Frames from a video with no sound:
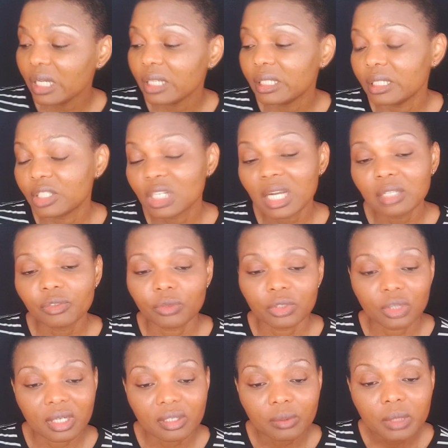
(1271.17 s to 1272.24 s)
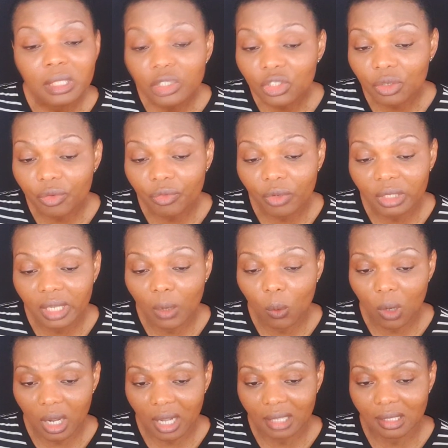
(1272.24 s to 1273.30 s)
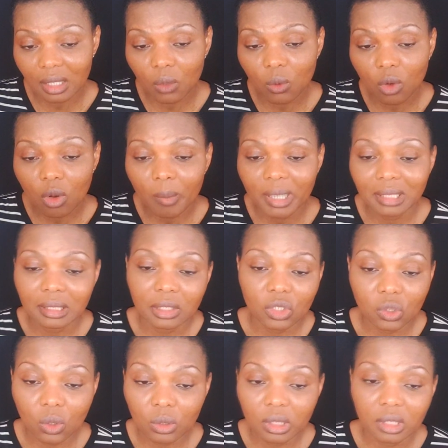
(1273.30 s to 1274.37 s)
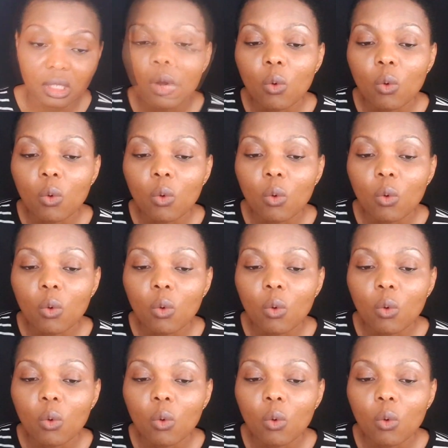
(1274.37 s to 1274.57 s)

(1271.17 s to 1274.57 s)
They charge for transportation for their workers that will come and install this.